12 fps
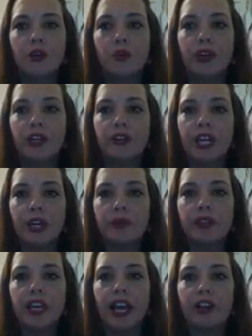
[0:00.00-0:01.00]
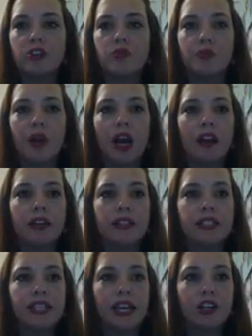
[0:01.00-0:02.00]
When you're done with the actual rock
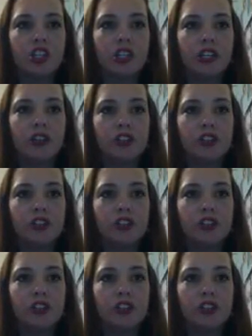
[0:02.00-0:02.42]
section, you're